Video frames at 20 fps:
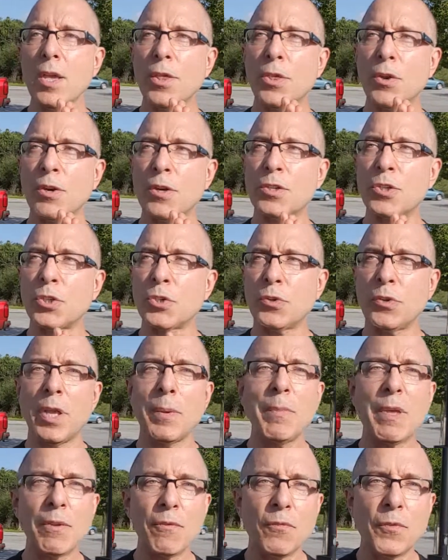There are
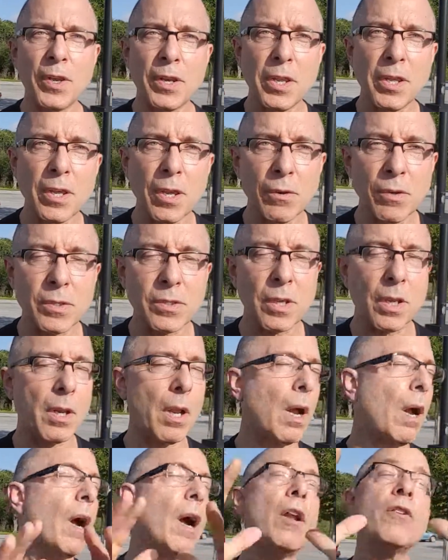streaming videos on
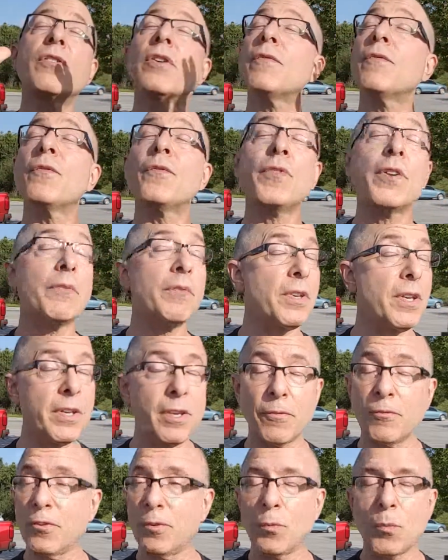150
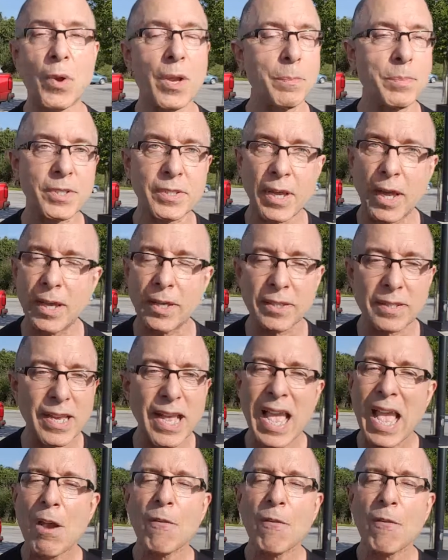different websites